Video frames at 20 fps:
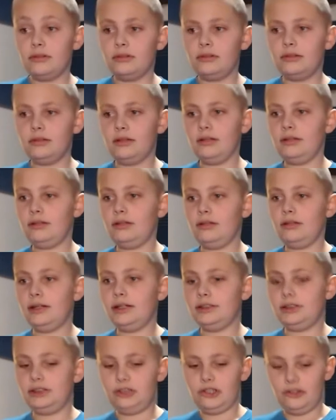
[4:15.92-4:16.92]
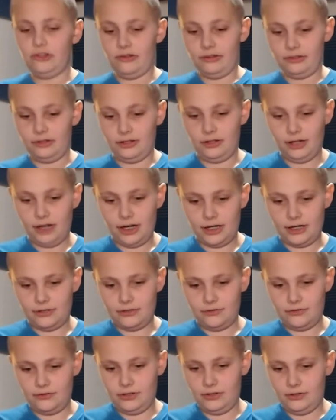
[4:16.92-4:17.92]
Got lost in the
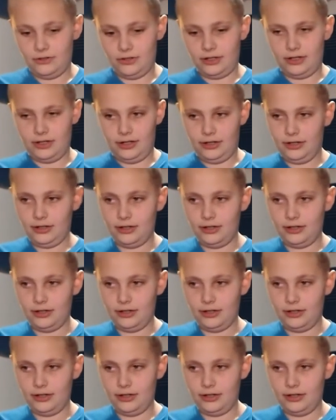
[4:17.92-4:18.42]
stratosphere there.